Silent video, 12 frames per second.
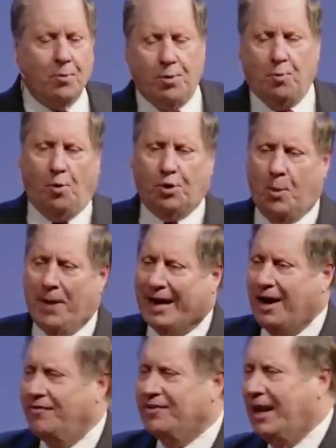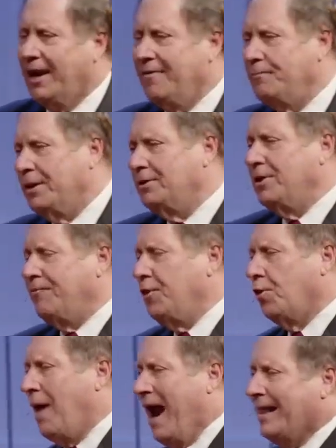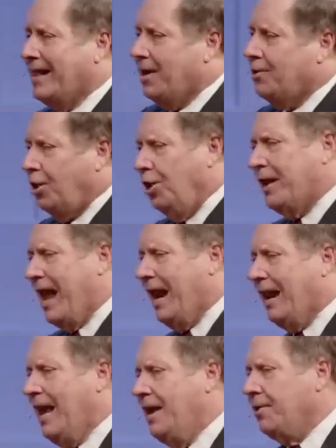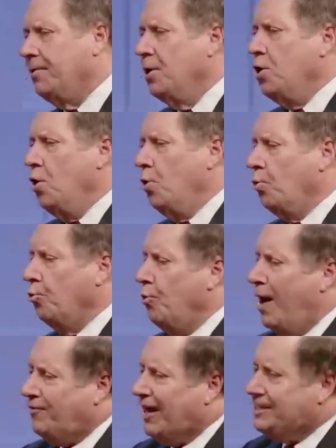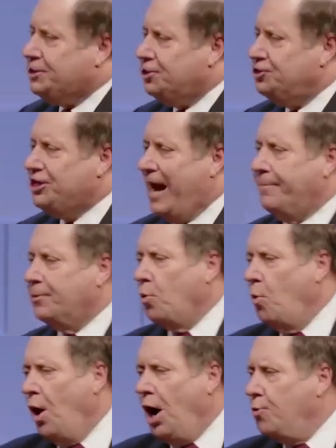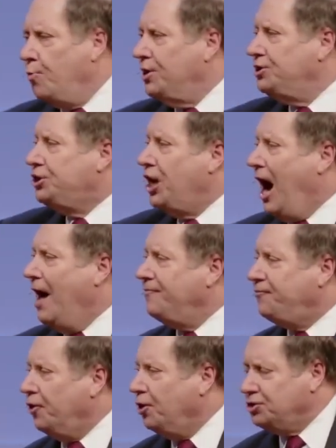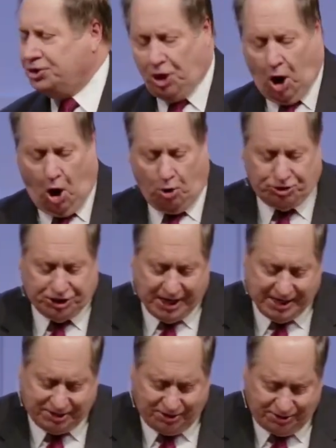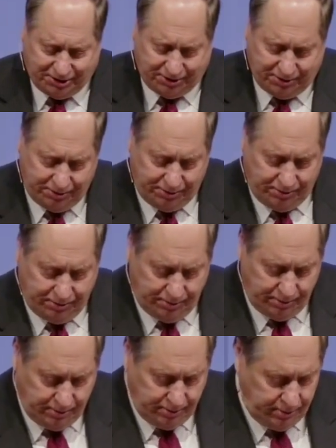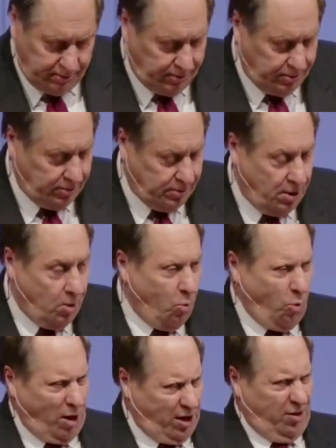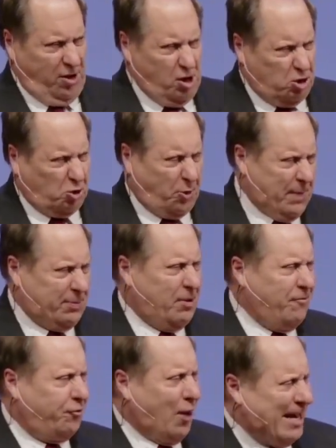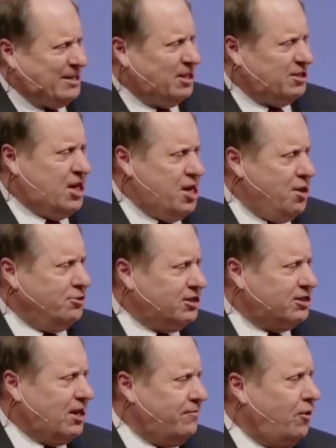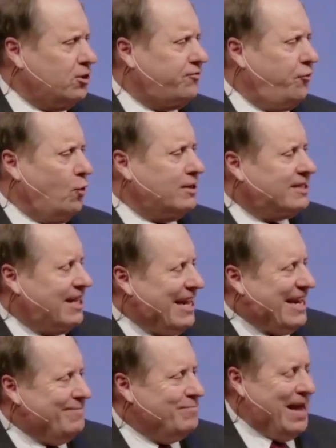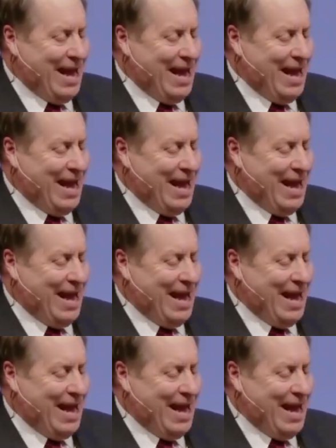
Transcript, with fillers: We won't go back over there, but if you'll write it down or look at it later, Revelation chapter 1, when John first saw Jesus, one of the descriptive phrases he uses in verse 14